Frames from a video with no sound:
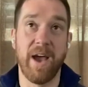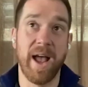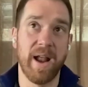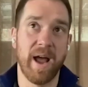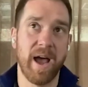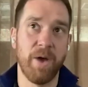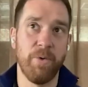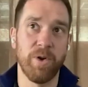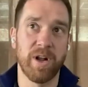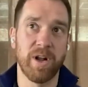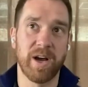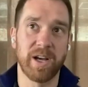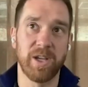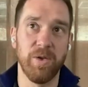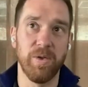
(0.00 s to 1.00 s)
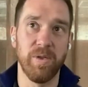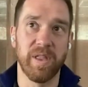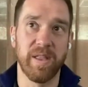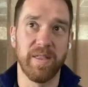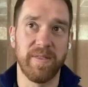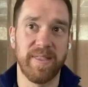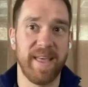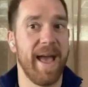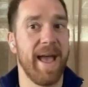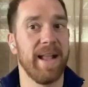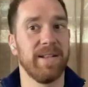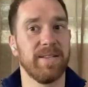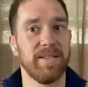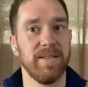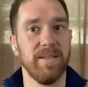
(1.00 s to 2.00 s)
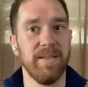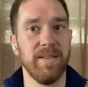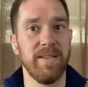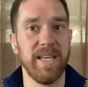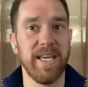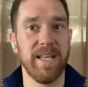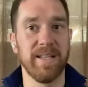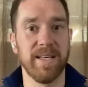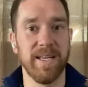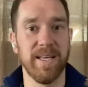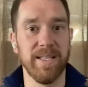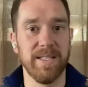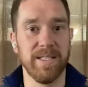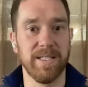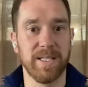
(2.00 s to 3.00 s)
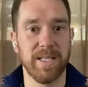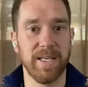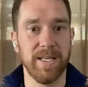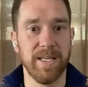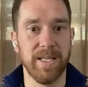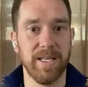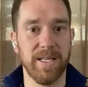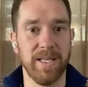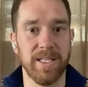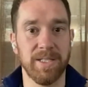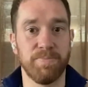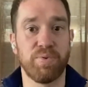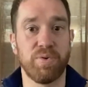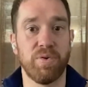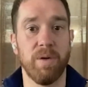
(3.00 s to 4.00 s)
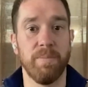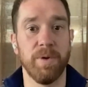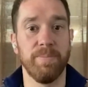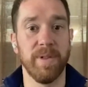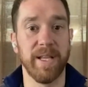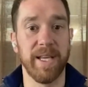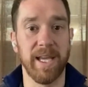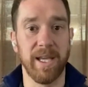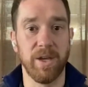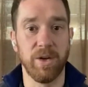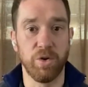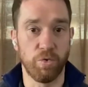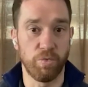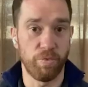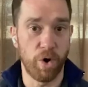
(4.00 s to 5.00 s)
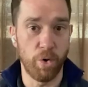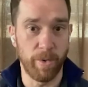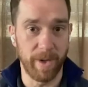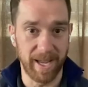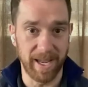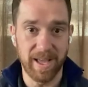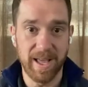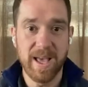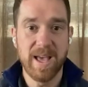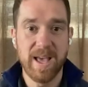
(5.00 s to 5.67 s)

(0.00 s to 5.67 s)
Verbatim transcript: and I would argue that that need is is probably growing